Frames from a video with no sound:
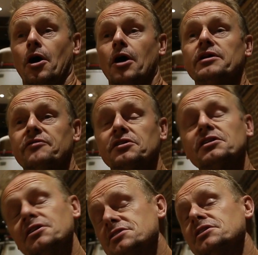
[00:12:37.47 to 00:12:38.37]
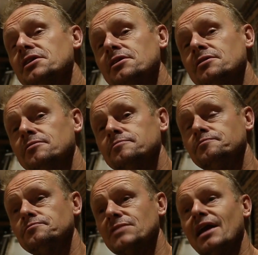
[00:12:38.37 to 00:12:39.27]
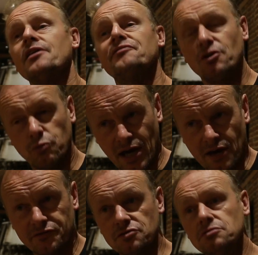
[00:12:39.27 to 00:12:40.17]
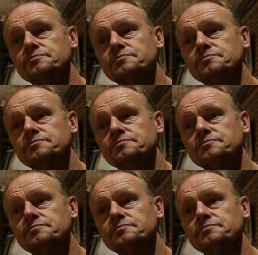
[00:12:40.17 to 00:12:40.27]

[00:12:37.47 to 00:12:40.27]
an event in the city, and I think we have to,